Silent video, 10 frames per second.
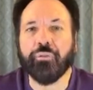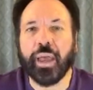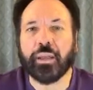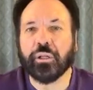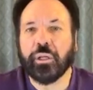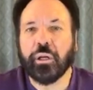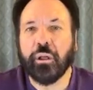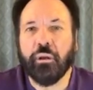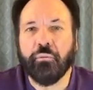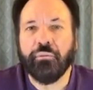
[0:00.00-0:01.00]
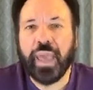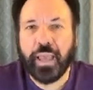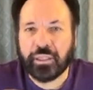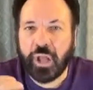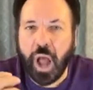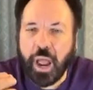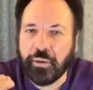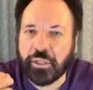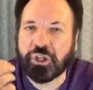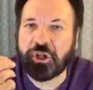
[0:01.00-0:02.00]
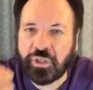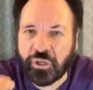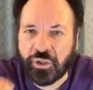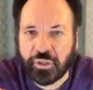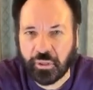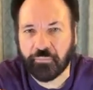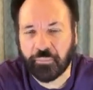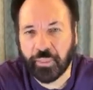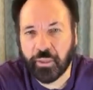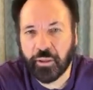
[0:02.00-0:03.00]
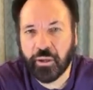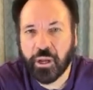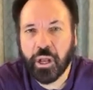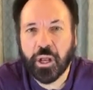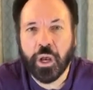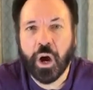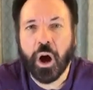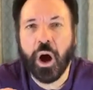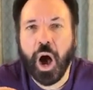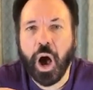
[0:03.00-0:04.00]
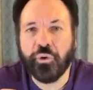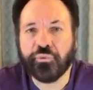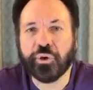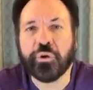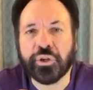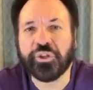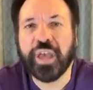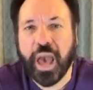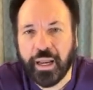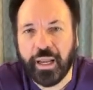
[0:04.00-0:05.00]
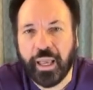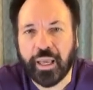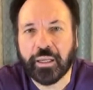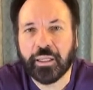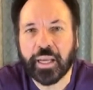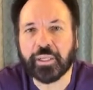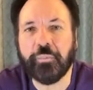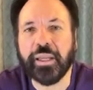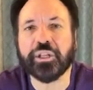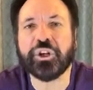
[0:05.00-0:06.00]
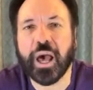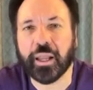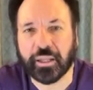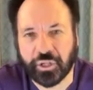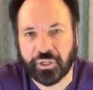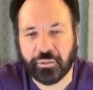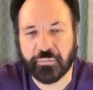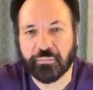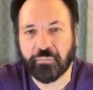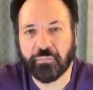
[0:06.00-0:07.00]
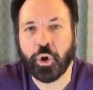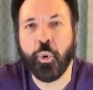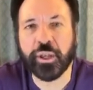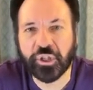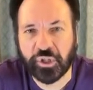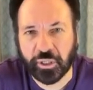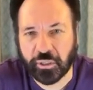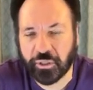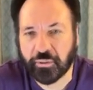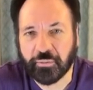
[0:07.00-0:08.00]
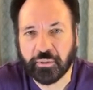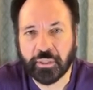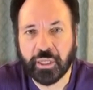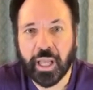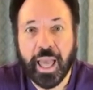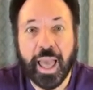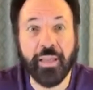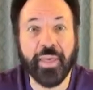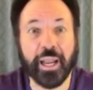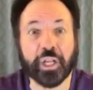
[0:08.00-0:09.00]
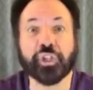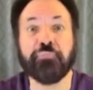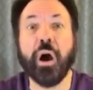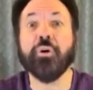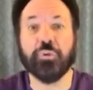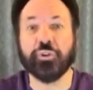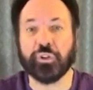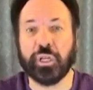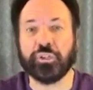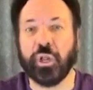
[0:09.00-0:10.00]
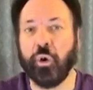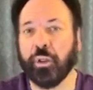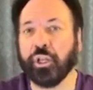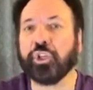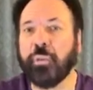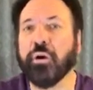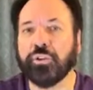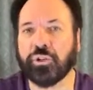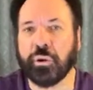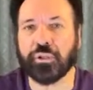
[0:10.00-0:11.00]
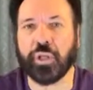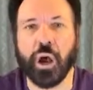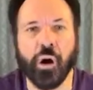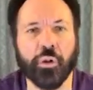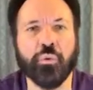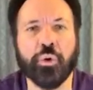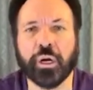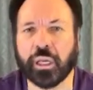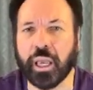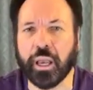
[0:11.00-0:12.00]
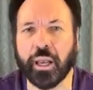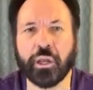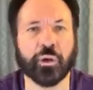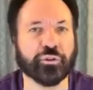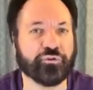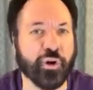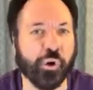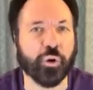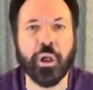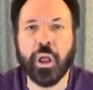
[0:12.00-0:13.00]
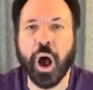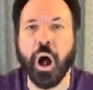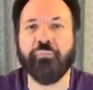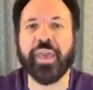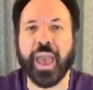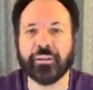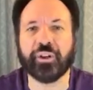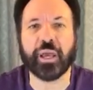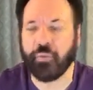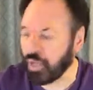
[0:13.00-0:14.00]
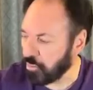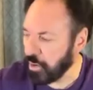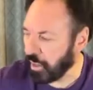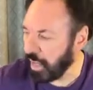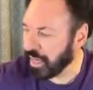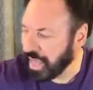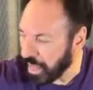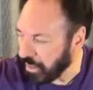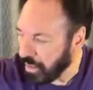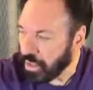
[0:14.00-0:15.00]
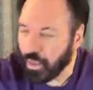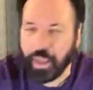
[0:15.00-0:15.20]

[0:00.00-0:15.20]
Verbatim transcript: that the entire system of Christianity has been challenged, questioned, and then exposed, as the Lord exposed to us, the whole working and control of the Antichrist spirit. Again,